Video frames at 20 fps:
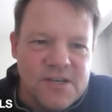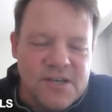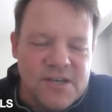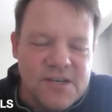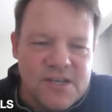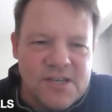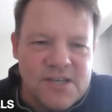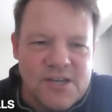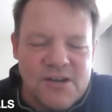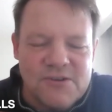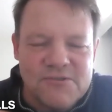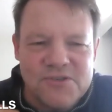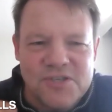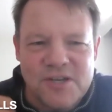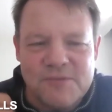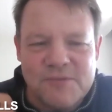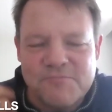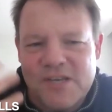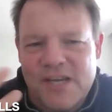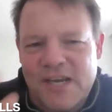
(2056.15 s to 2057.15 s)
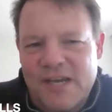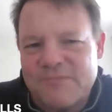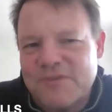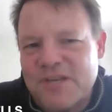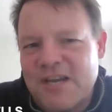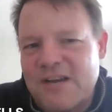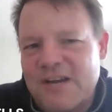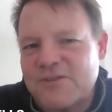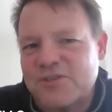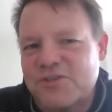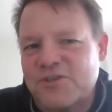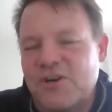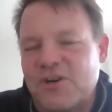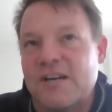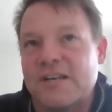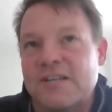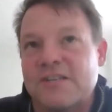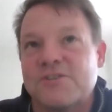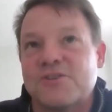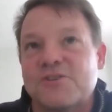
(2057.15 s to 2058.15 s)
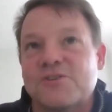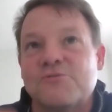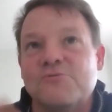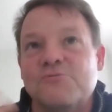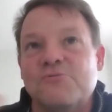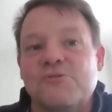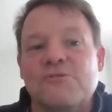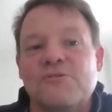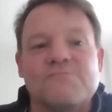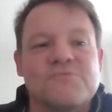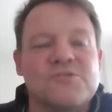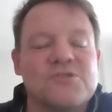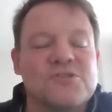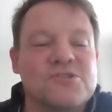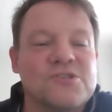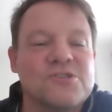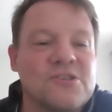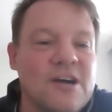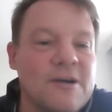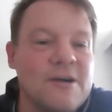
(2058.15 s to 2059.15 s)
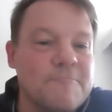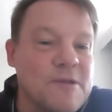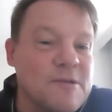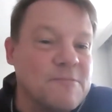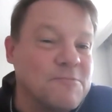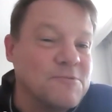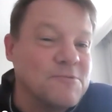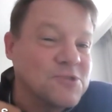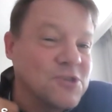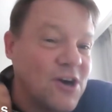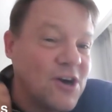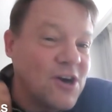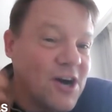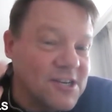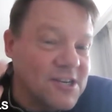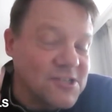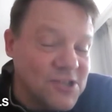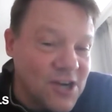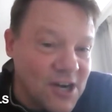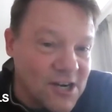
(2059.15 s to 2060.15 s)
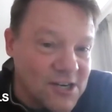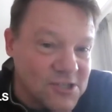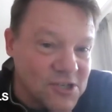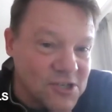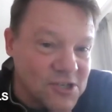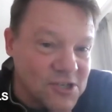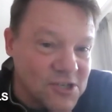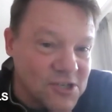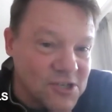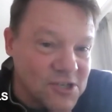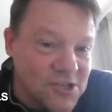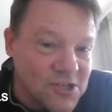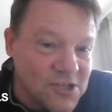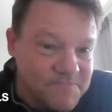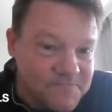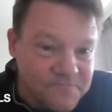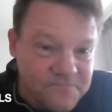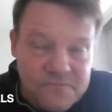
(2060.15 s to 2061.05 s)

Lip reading: You know, sometimes I was taught in school just to let people talk.